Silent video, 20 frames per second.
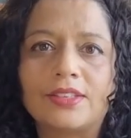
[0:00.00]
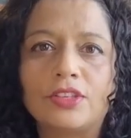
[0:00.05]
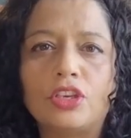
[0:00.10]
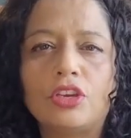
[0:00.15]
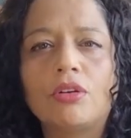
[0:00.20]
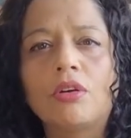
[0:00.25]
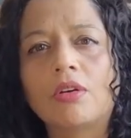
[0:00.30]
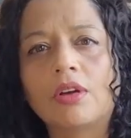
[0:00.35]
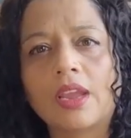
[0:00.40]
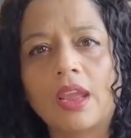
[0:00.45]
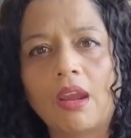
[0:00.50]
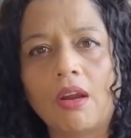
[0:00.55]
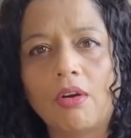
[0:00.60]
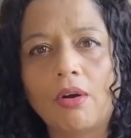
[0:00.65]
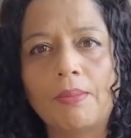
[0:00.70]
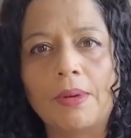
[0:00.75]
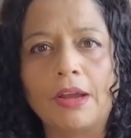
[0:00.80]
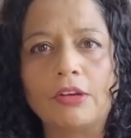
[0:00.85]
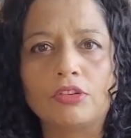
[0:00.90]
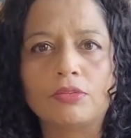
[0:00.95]
You don't care
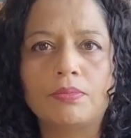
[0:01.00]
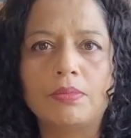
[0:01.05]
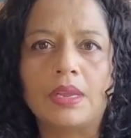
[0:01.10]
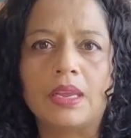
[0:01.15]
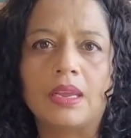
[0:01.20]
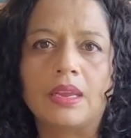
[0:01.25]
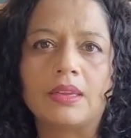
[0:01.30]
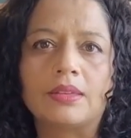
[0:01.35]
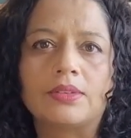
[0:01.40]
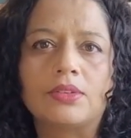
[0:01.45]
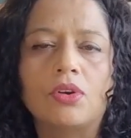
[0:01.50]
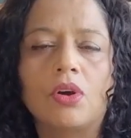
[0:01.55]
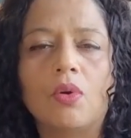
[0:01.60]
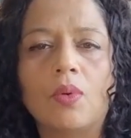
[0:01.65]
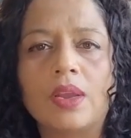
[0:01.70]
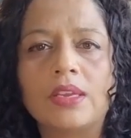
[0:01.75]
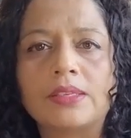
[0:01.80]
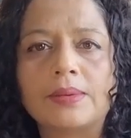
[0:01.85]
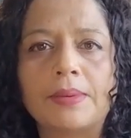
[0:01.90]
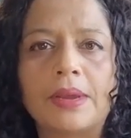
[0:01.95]
about me. It's
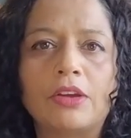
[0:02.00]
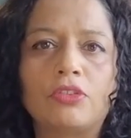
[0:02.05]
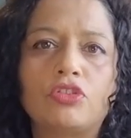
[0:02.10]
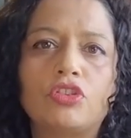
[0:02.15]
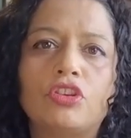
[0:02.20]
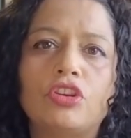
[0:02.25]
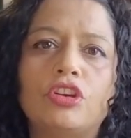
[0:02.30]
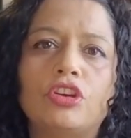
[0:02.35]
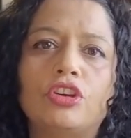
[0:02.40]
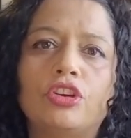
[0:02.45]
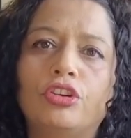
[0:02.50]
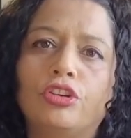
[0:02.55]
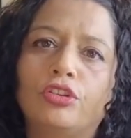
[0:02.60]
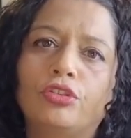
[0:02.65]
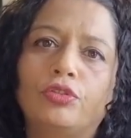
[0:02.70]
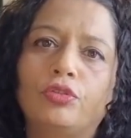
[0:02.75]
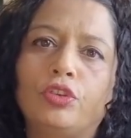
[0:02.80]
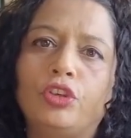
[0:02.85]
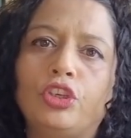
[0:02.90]
always about you.